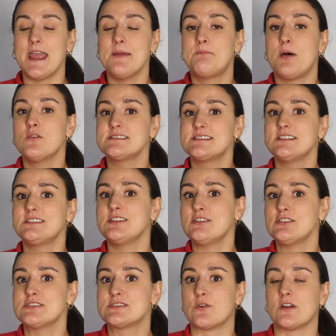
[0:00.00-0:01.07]
and post it to
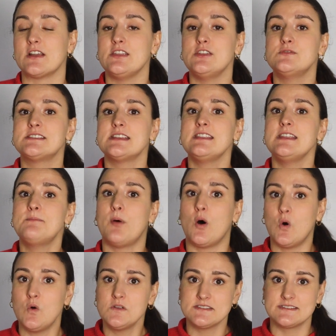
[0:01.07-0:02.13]
your story using the
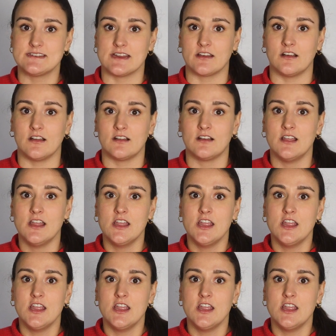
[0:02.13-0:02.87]
poll sticker.